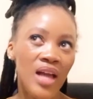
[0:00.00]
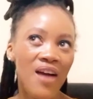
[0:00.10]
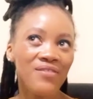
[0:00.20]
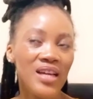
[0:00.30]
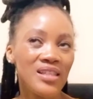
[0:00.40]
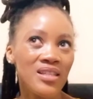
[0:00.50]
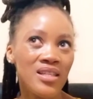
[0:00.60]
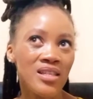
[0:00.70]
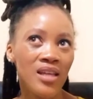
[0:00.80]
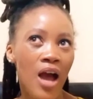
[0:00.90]
I've dated
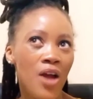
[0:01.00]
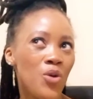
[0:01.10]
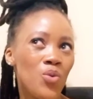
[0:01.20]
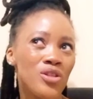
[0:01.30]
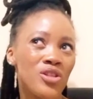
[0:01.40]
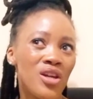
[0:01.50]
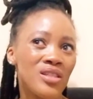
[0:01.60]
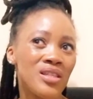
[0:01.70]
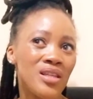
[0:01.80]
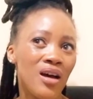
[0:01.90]
this guy who was
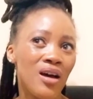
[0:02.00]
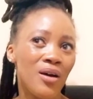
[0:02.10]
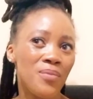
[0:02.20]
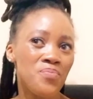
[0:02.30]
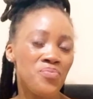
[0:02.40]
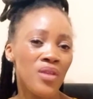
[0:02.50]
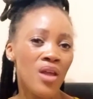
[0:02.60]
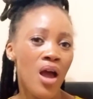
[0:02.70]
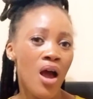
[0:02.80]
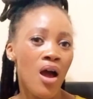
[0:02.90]
not a
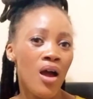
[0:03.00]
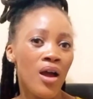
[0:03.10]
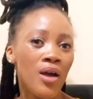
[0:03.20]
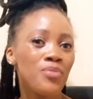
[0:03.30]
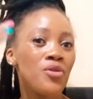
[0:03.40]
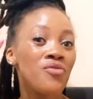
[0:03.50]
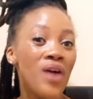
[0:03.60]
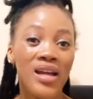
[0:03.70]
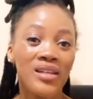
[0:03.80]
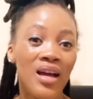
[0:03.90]

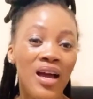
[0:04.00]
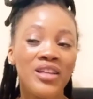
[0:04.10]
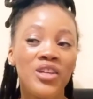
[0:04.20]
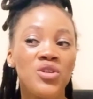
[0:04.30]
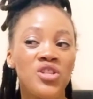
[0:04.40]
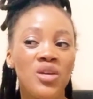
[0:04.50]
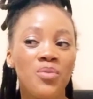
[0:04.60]
provider and he was